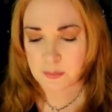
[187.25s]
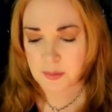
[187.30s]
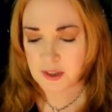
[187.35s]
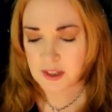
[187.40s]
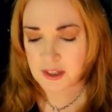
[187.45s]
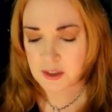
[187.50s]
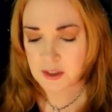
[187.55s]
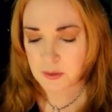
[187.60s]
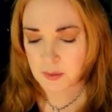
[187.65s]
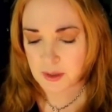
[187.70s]

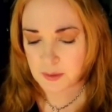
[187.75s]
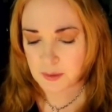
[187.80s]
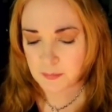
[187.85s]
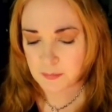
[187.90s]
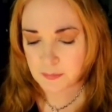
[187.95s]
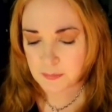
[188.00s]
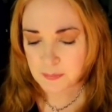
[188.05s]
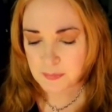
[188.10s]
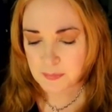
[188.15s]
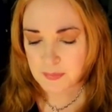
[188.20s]
But anyway,
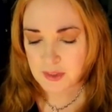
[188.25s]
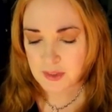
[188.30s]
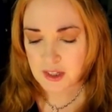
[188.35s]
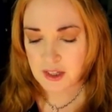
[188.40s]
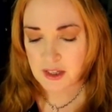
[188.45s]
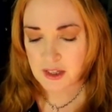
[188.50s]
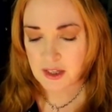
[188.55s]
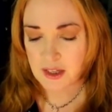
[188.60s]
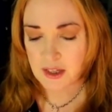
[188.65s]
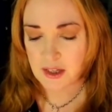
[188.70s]

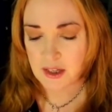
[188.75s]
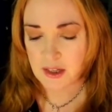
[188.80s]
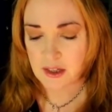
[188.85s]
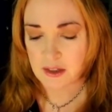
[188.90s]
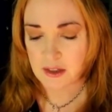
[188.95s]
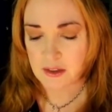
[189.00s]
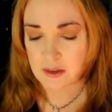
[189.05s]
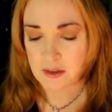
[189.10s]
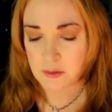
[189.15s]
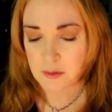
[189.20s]

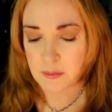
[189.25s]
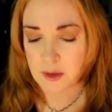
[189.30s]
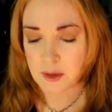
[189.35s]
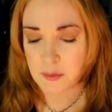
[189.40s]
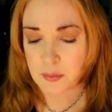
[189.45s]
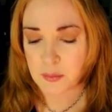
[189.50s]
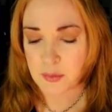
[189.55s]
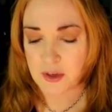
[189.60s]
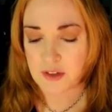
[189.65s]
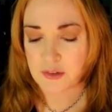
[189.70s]
my
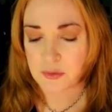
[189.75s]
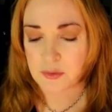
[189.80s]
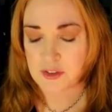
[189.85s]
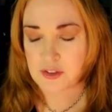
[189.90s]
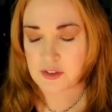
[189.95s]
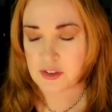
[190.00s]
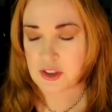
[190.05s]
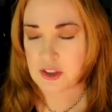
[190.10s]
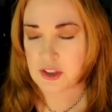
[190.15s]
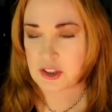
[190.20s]
brother
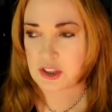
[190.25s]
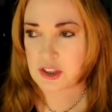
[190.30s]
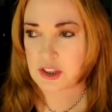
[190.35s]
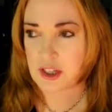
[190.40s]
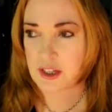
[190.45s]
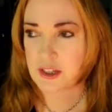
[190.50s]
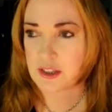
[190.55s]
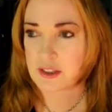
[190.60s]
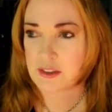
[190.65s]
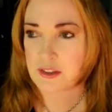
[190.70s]
was a
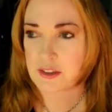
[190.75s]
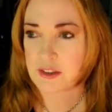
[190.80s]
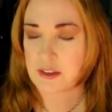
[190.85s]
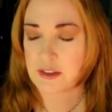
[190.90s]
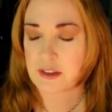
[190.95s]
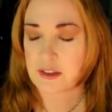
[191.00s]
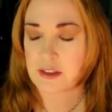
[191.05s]
DJ